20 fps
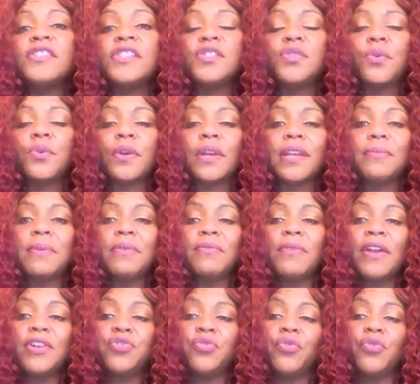is going to be
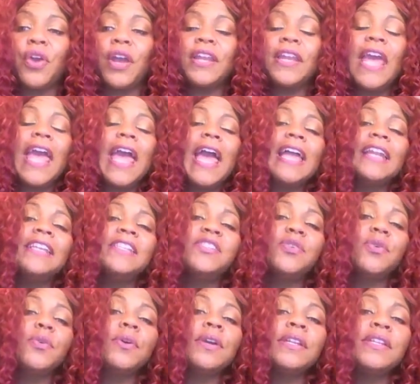retrograde, and it's
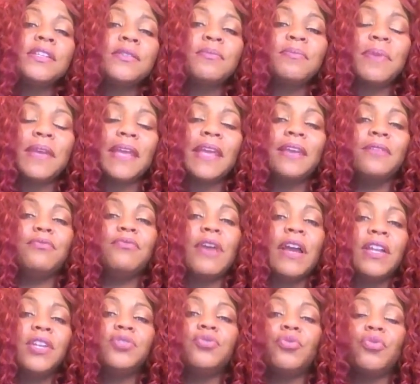going to be
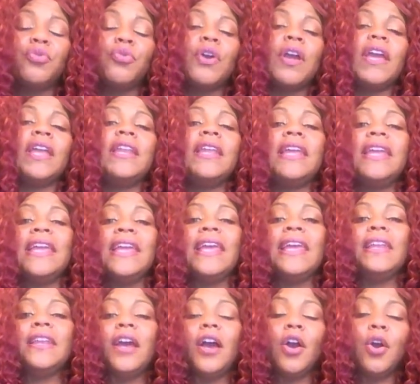retrograde
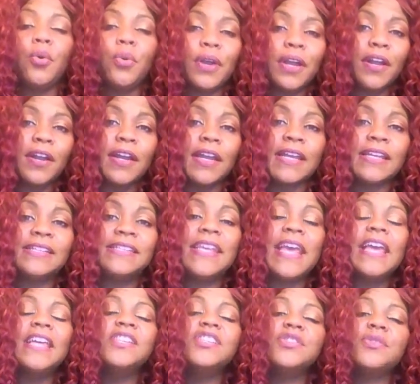in Aquarius.
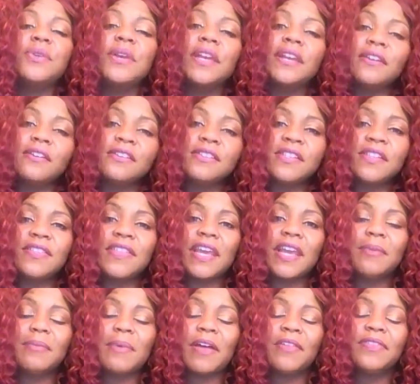So here's the
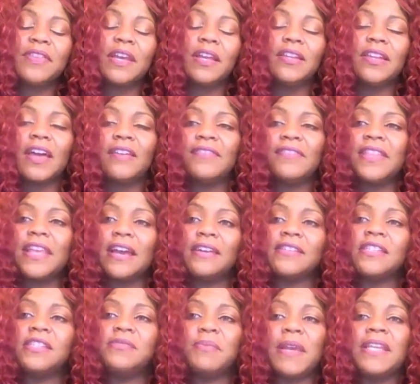thing about the eleventh
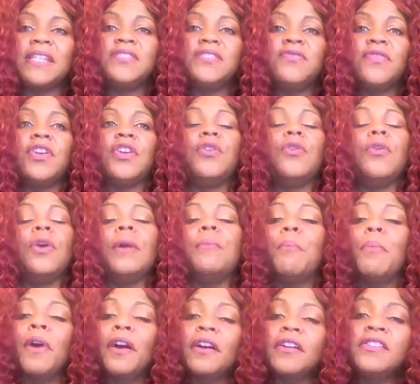house space for you.
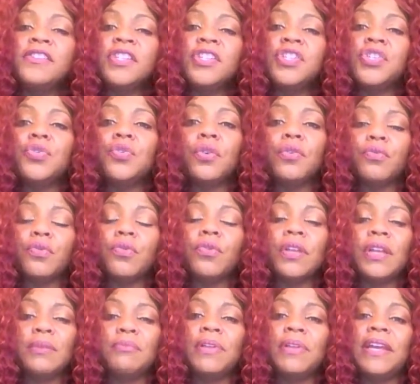Mars is your
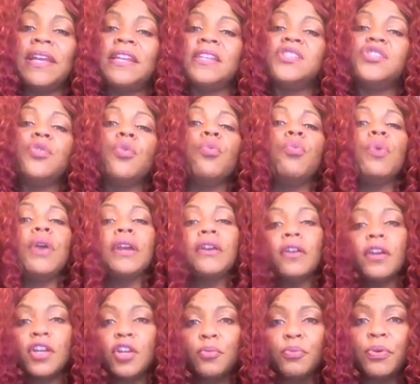ruling planet, so where
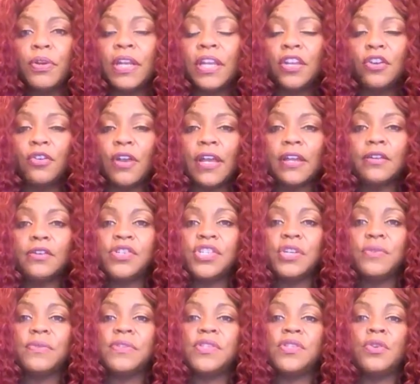are you putting your
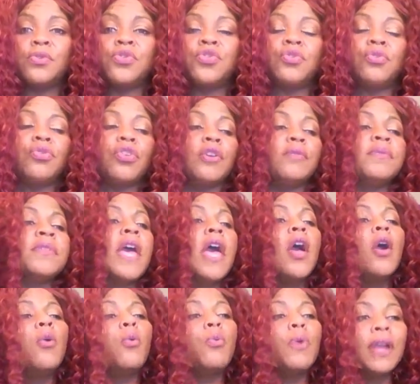energy with social groups?
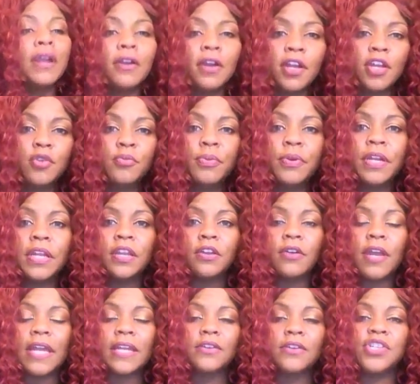Where are you putting
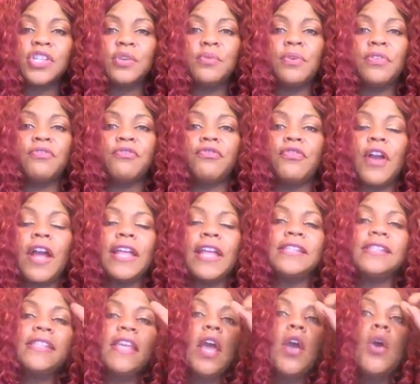your energy with
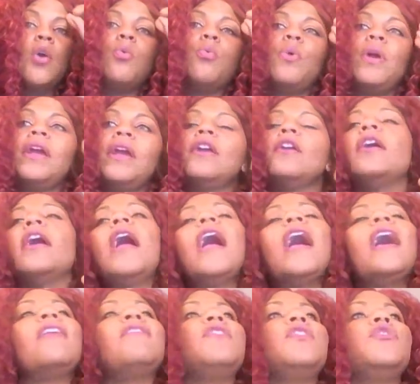friends? Where
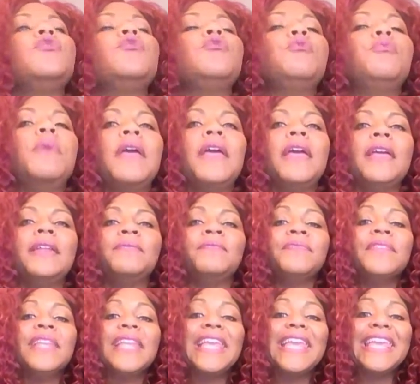have you been
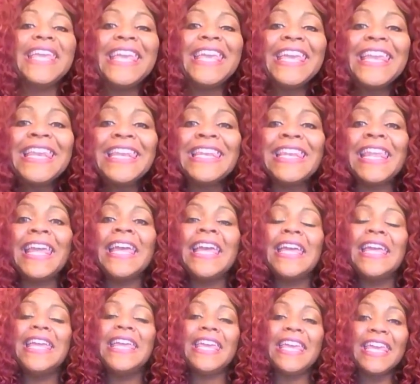in
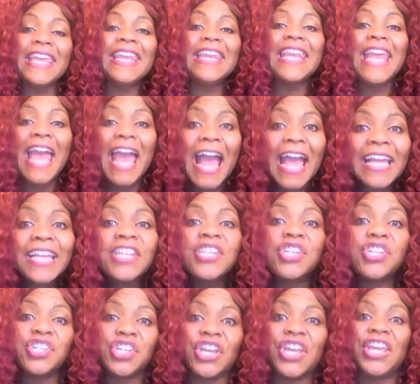
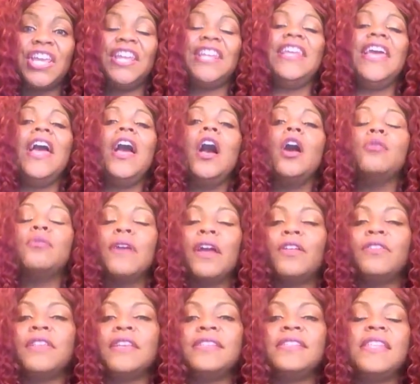inaction
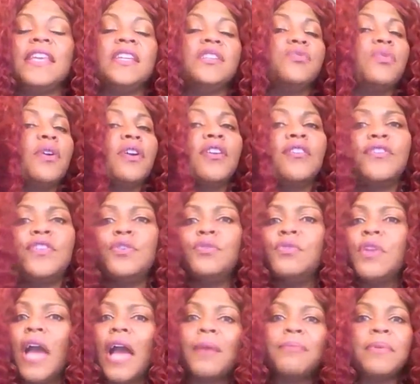around these things? Where have you
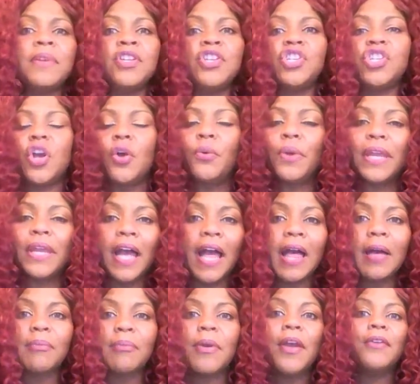not been showing
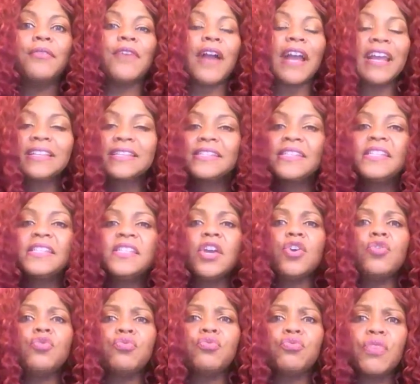up, right? This is
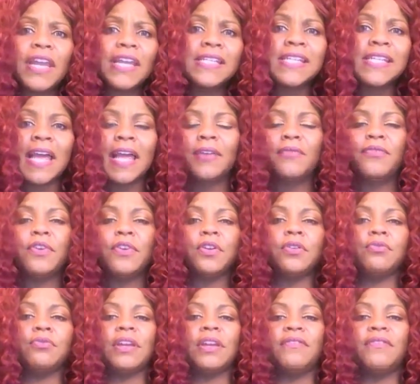a great time for you
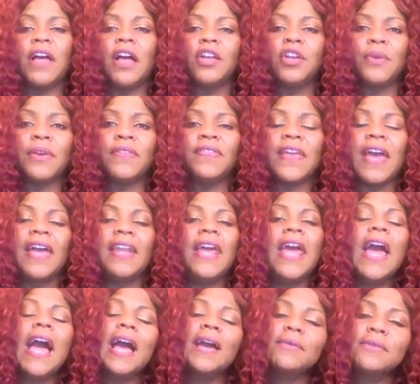to reevaluate that.
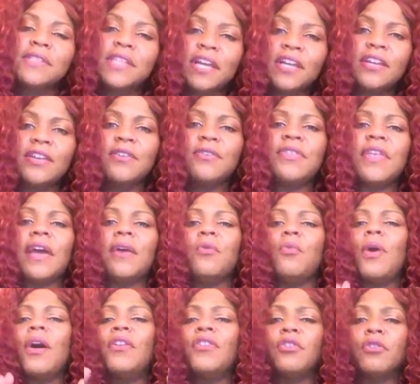I will tell you
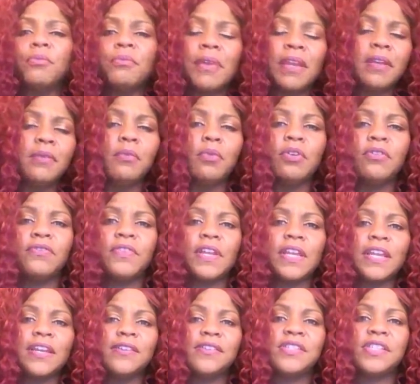that while there are many more
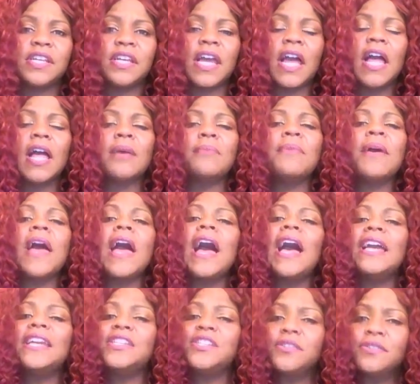videos to come,
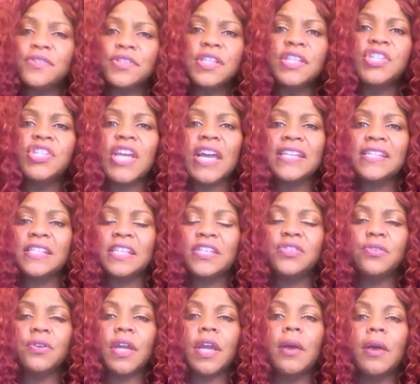I do suggest
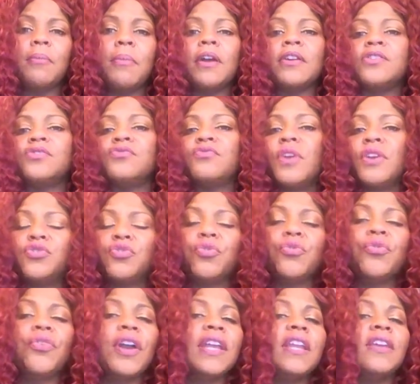that during a Mars
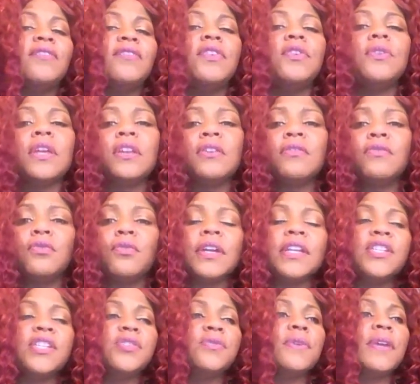retrograde, if you can
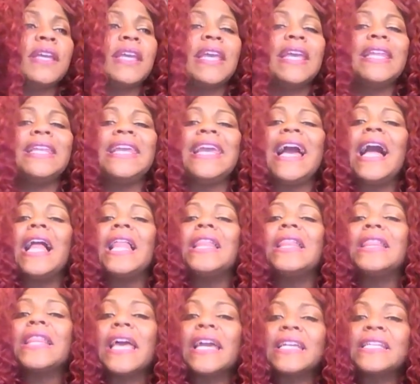avoid doing any
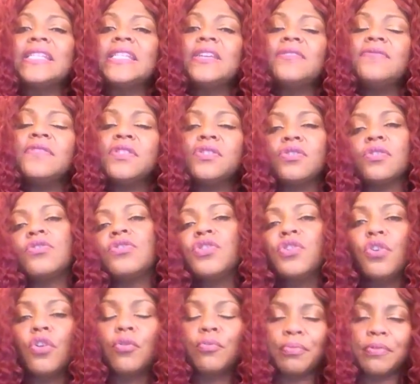elective
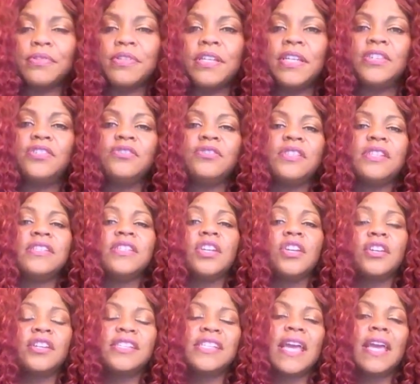surgical procedures, it's a
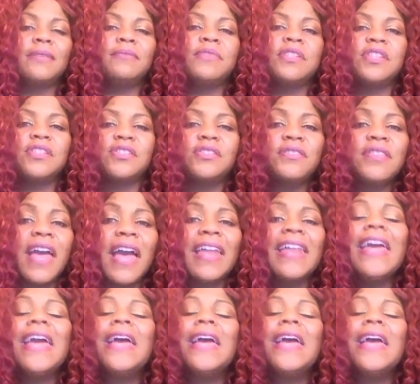good time to do that,